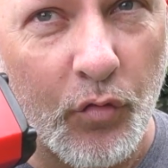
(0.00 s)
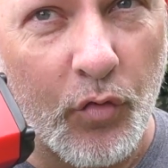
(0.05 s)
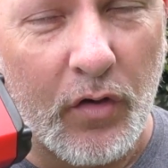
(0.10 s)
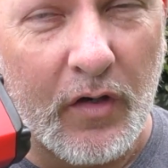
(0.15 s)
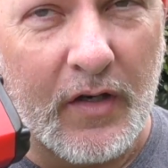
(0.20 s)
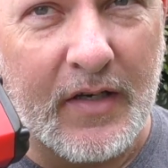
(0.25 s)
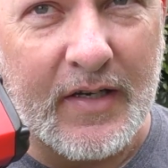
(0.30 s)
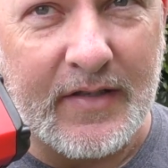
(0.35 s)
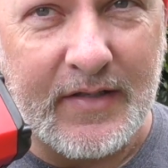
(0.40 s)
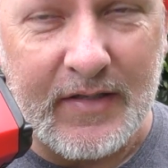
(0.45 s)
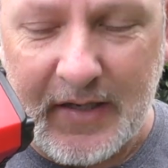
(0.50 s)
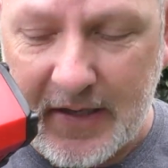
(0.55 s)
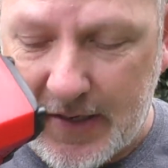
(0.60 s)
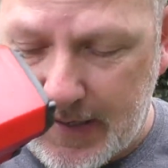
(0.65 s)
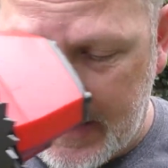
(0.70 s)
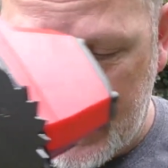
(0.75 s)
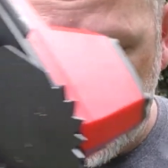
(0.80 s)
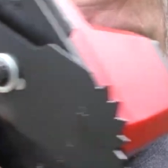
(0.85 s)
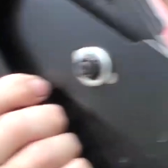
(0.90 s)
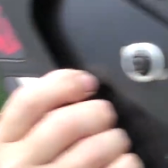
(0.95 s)
really doesn't
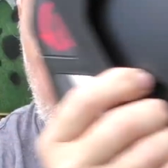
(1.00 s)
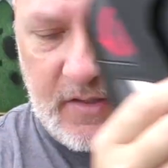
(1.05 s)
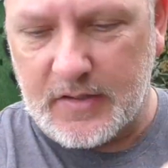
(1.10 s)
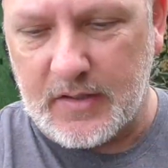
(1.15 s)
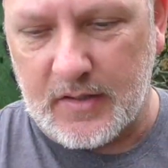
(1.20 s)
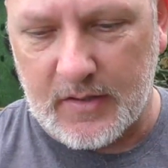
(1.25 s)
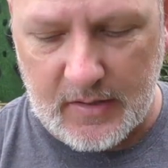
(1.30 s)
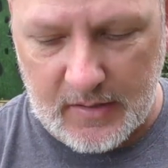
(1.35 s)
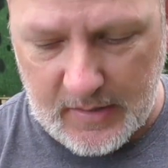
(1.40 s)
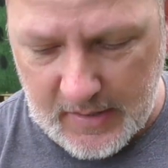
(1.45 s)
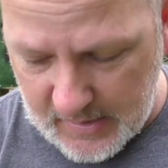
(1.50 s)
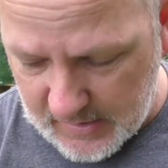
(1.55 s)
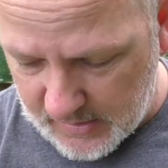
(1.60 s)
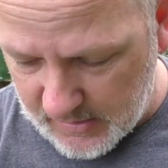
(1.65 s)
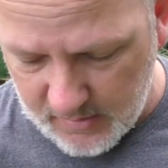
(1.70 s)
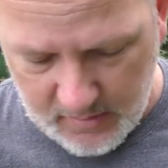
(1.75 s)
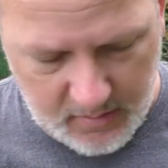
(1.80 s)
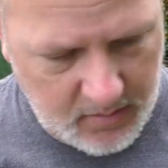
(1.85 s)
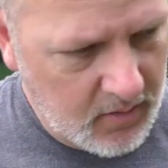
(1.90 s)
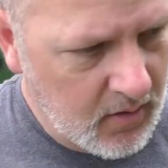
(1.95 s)
get any easier than that.
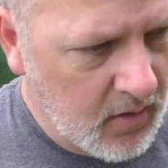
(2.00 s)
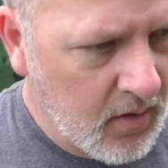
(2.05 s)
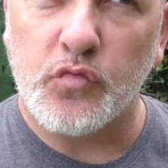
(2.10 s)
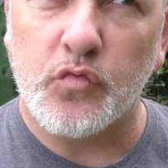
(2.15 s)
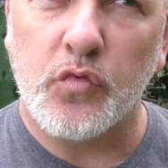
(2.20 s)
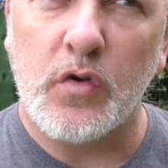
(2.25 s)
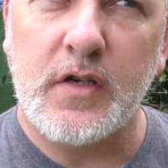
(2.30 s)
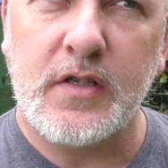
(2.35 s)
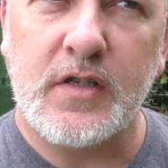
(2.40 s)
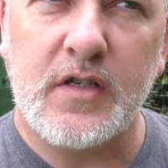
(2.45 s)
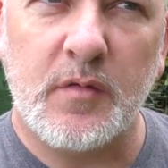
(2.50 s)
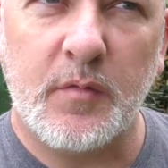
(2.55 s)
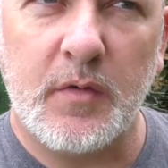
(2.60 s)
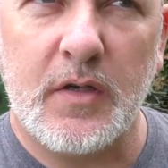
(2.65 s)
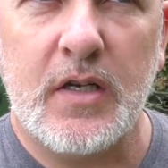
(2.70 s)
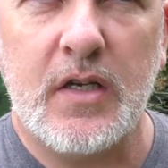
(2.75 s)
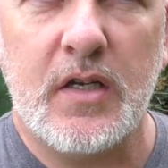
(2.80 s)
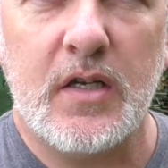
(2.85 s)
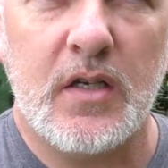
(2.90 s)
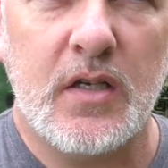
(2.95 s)

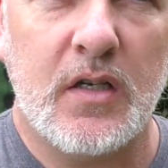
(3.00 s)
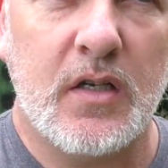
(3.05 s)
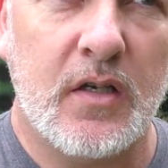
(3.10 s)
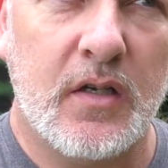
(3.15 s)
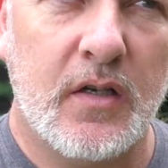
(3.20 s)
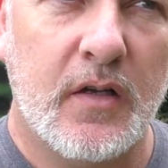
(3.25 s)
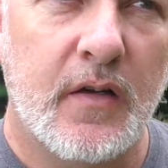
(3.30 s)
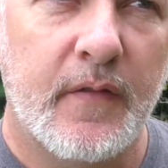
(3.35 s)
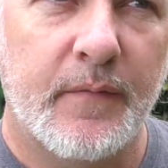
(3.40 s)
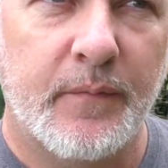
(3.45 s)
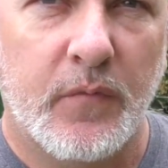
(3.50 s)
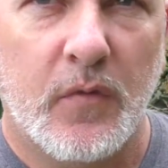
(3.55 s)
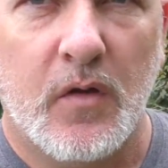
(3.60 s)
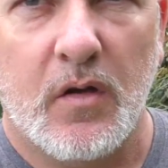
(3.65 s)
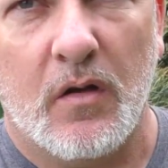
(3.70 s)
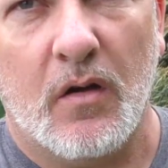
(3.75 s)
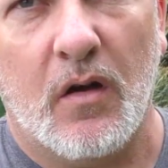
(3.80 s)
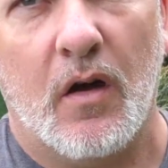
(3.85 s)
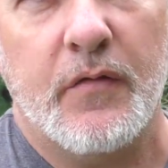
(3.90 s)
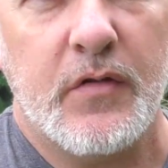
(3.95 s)
Reasonably,
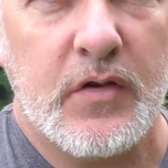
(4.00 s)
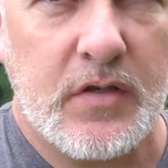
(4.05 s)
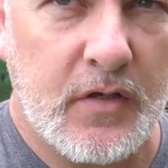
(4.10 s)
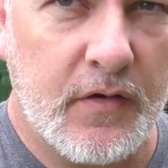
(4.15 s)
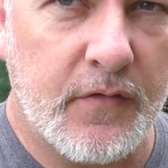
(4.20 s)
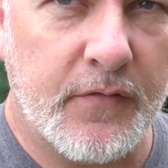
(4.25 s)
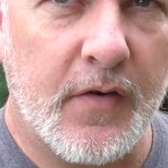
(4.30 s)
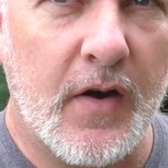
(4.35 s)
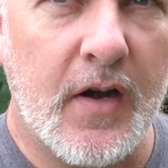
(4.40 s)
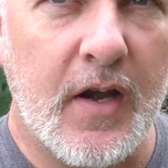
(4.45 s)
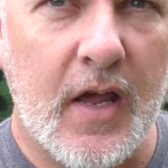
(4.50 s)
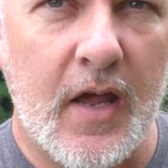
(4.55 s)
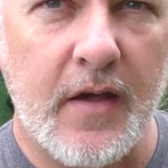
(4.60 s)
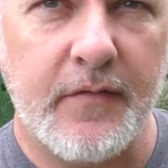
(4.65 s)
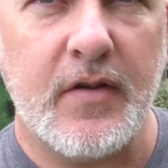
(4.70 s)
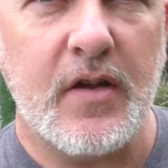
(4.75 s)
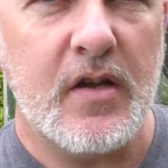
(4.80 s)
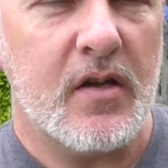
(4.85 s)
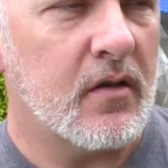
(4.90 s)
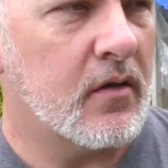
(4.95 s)
obviously front
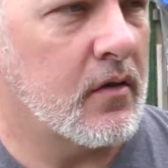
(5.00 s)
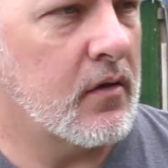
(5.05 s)
heavy.